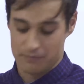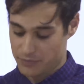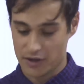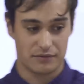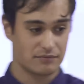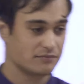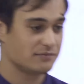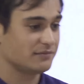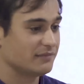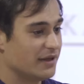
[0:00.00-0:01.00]
But
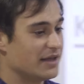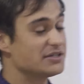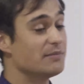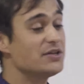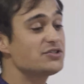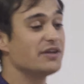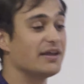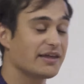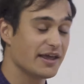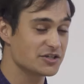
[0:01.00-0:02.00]
as I mentioned
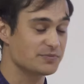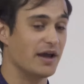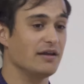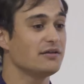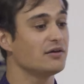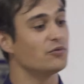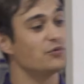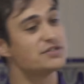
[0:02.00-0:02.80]
at KAOSPILOT, we